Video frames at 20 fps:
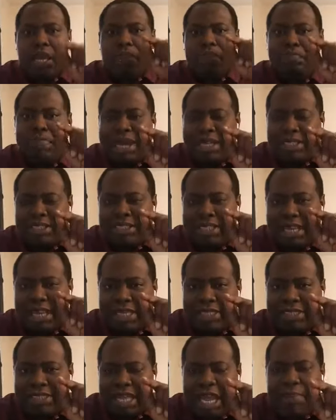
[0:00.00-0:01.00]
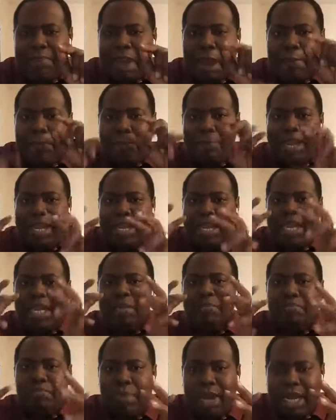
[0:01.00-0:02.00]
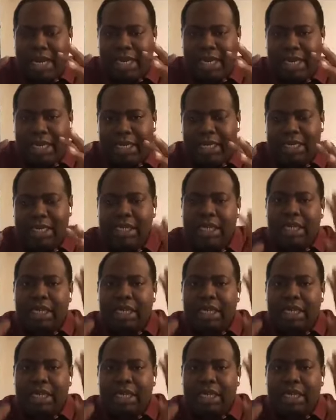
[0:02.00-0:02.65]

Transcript: but it's about making money